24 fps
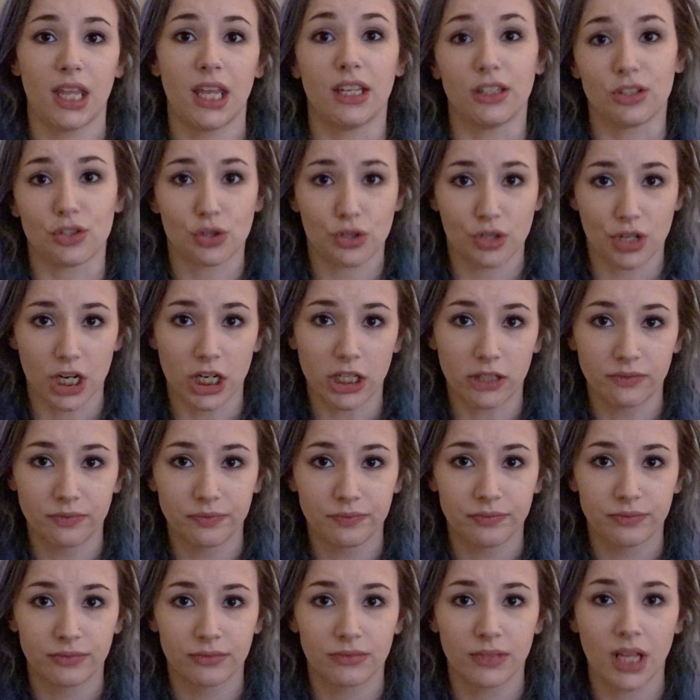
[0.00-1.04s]
It's true.
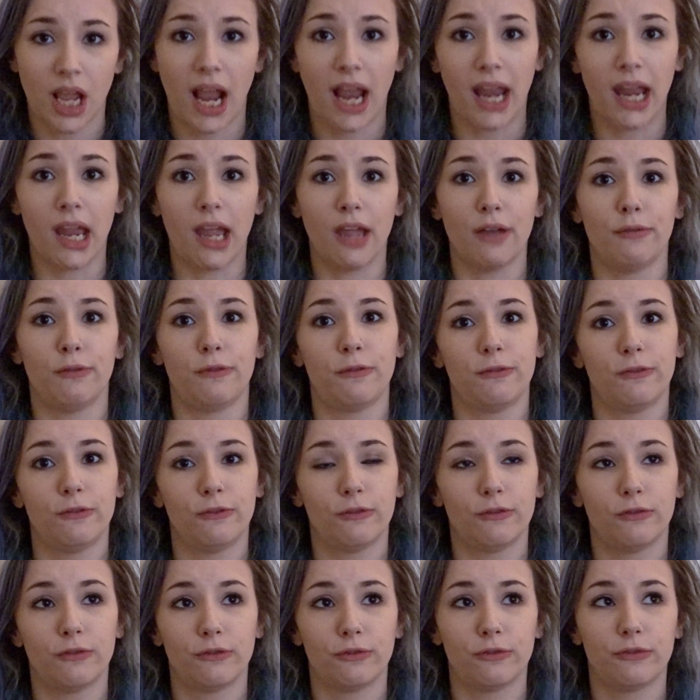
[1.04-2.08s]
I have
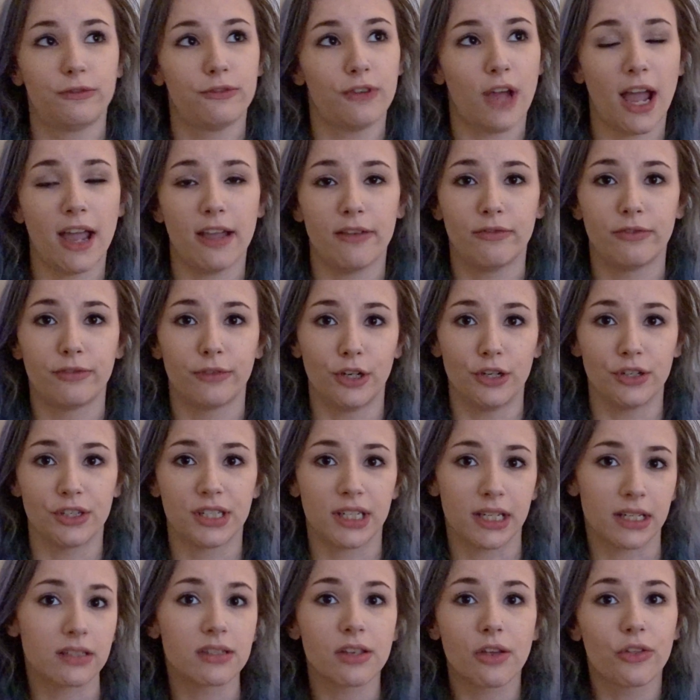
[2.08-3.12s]
5 or
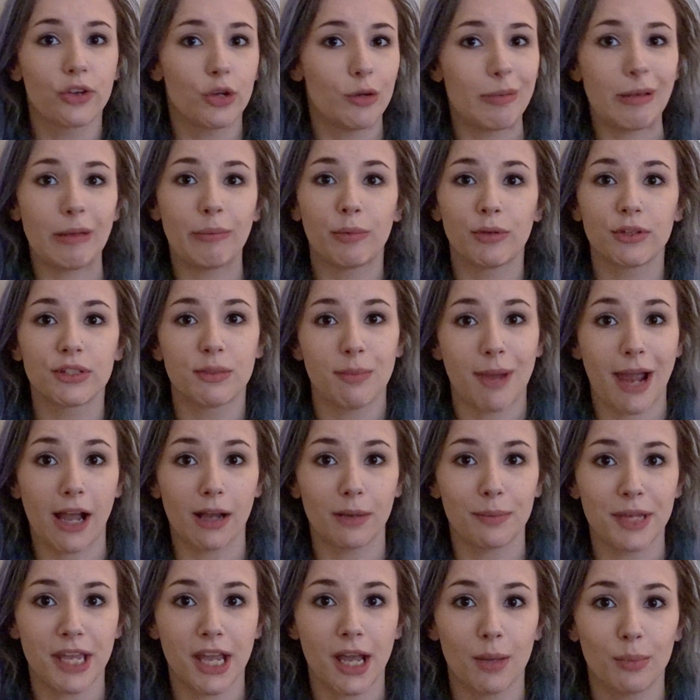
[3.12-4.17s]
6 other people to
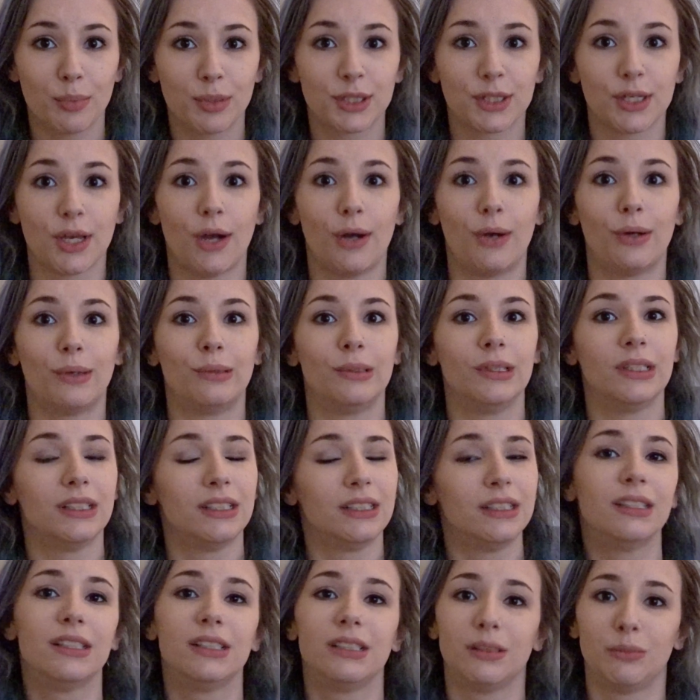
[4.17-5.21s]
back me up. So
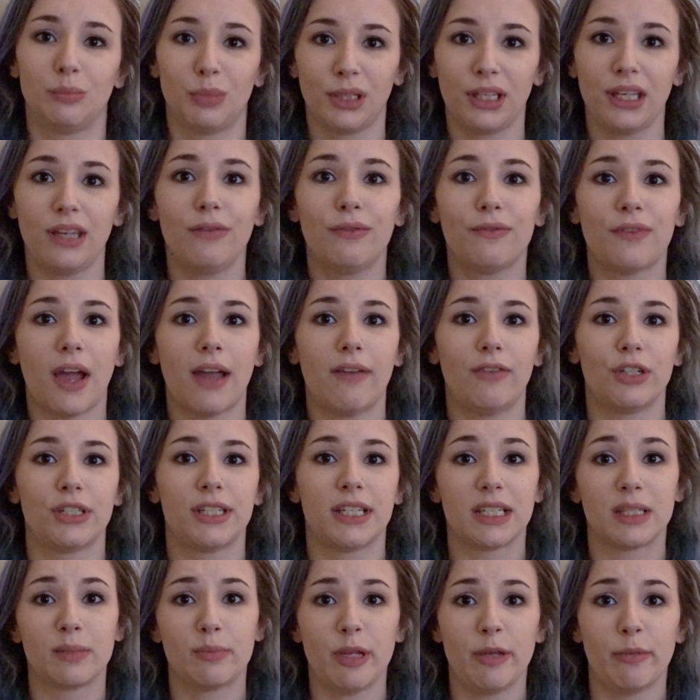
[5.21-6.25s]
believe 5 or
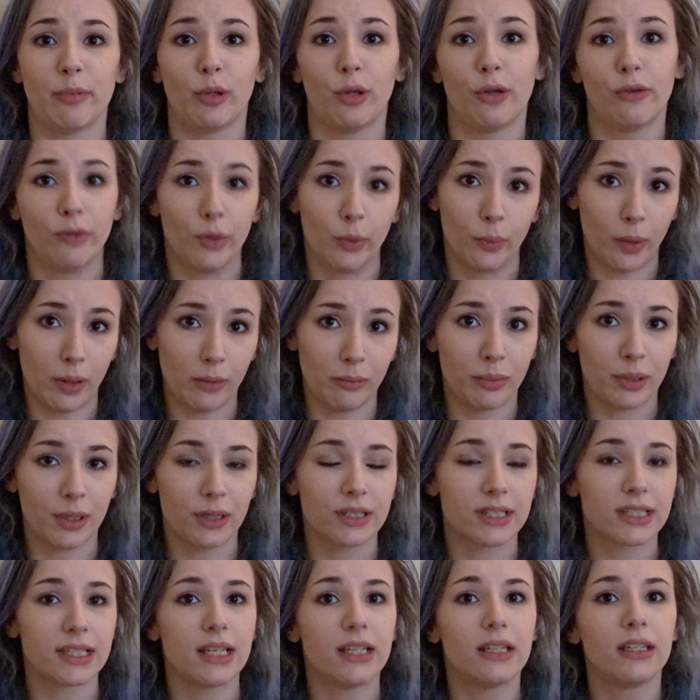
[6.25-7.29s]
6 people over one
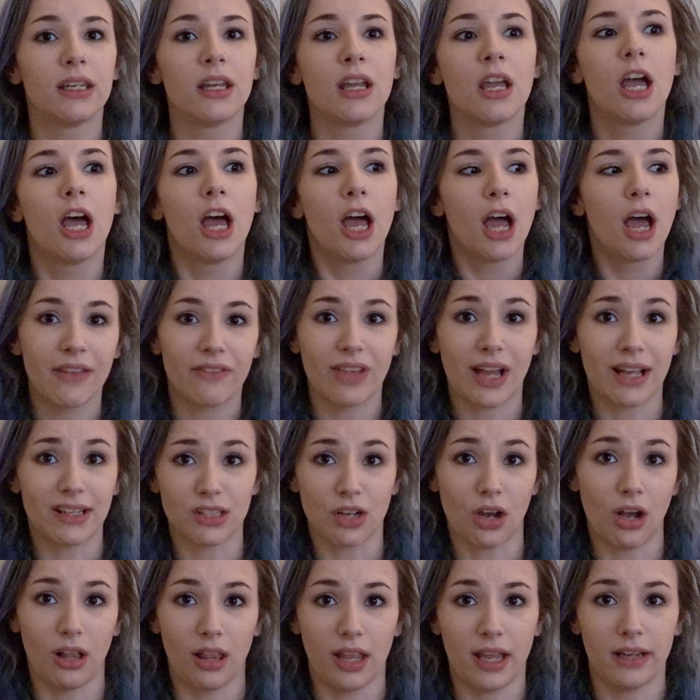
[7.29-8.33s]
person.
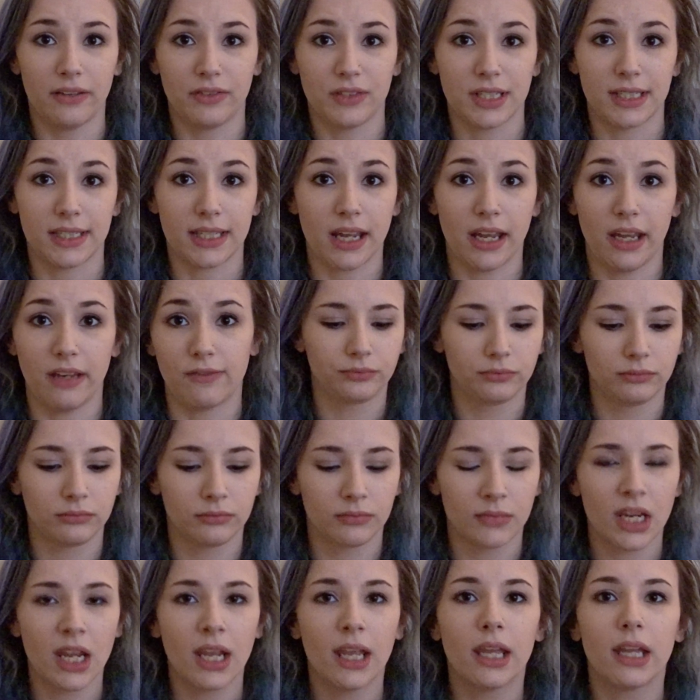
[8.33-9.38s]
That's all I have to say.
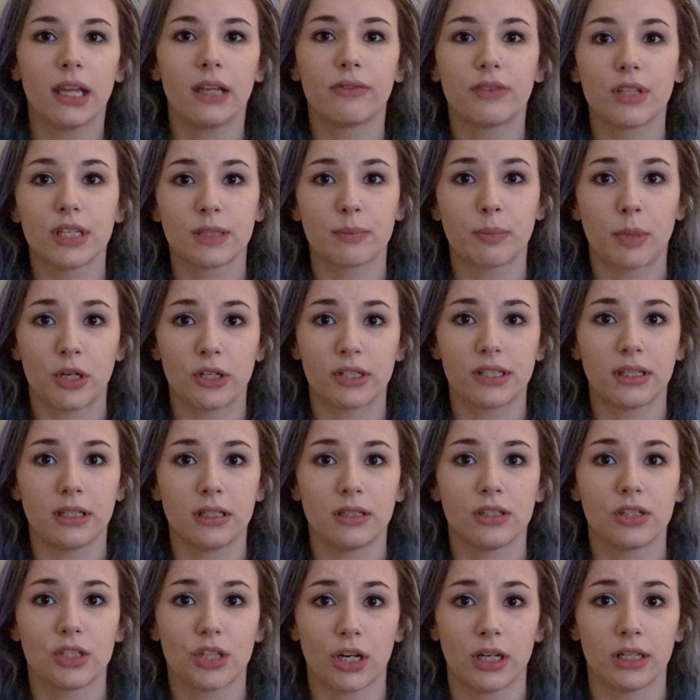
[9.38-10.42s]
If this
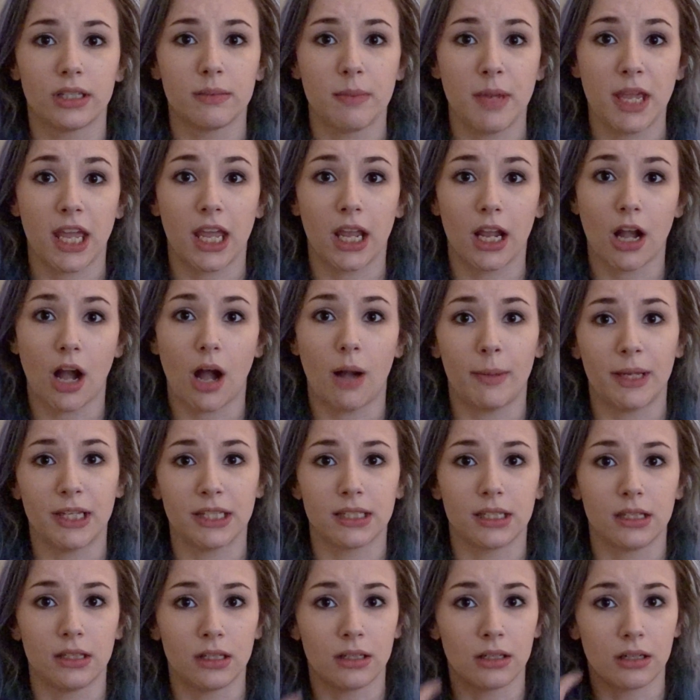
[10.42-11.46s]
person starts making
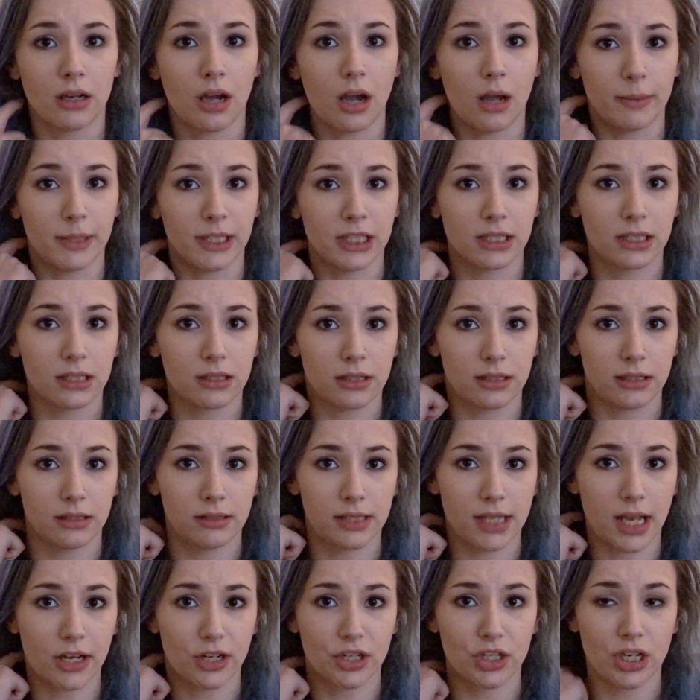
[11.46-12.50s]
comments in the comments
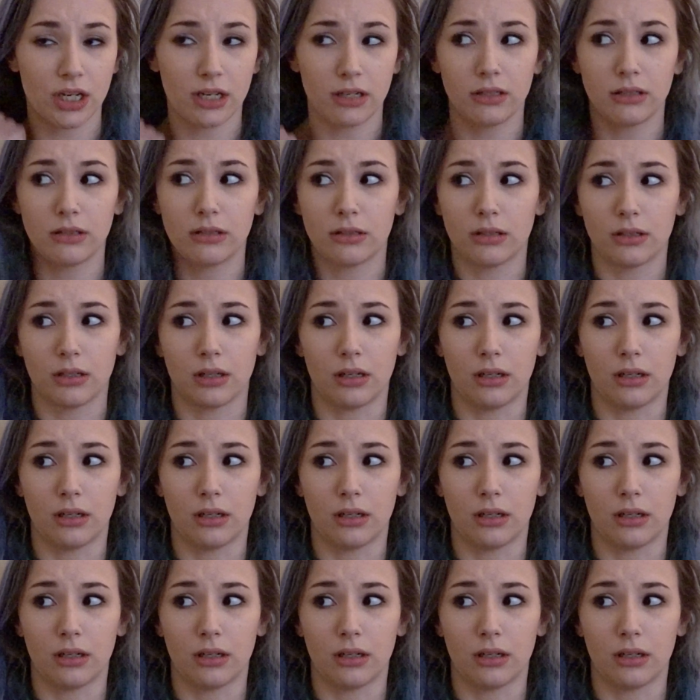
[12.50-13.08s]
section,